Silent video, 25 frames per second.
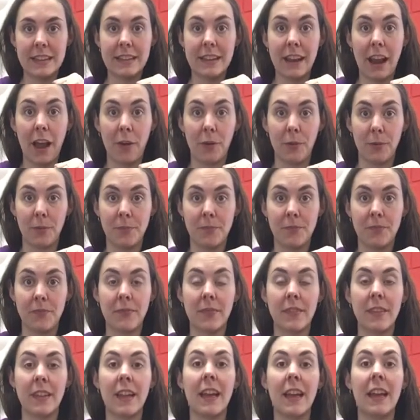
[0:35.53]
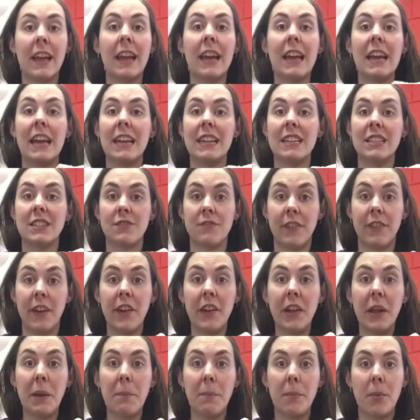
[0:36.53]
Now, it is
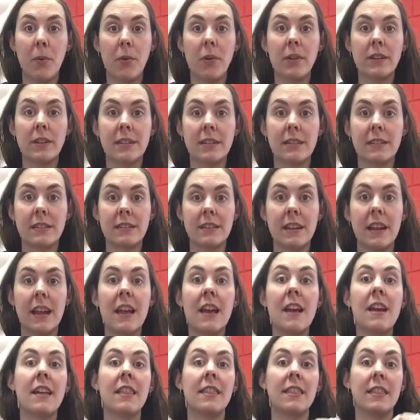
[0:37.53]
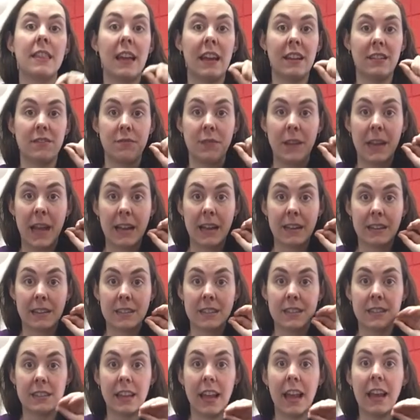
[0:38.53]
very important that we
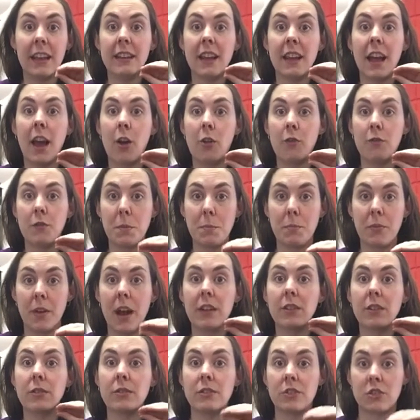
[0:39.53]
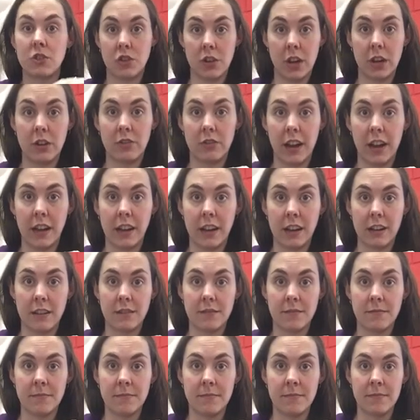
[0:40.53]
understand how vibrato is generated.
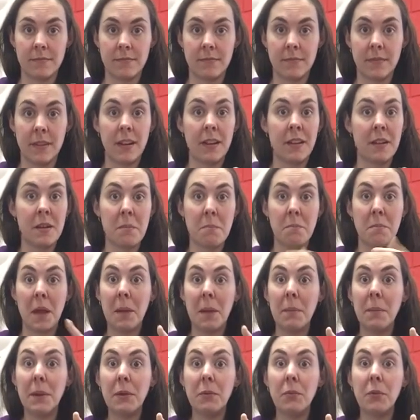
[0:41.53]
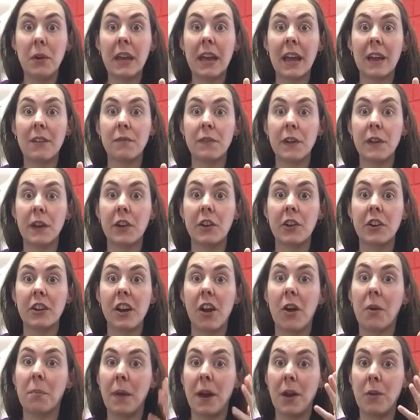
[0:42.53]
Maybe we can figure it
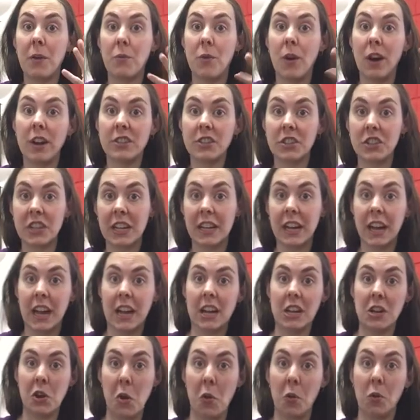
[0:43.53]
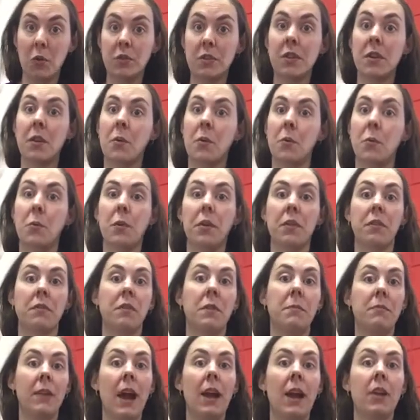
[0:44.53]
out by watching a note with
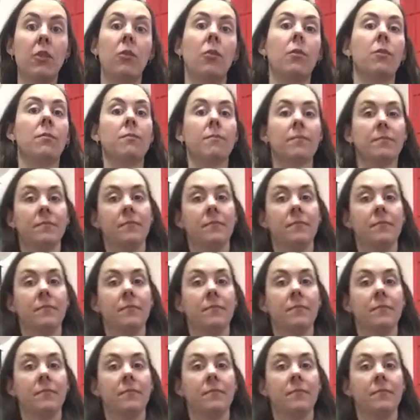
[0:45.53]
vibrato.